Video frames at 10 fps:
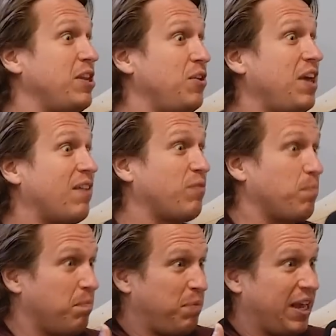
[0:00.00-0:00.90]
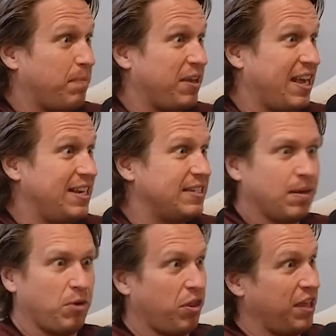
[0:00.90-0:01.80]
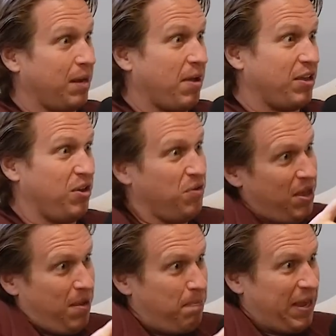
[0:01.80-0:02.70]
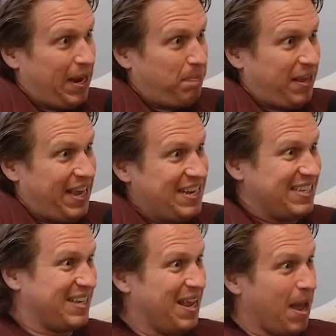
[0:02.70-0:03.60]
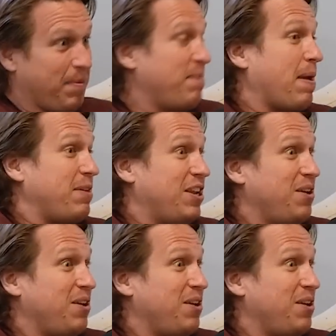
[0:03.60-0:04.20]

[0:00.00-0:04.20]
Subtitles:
you do get it from picking up your kids. I'm not thinking about you picking up your kids. I mean, maybe you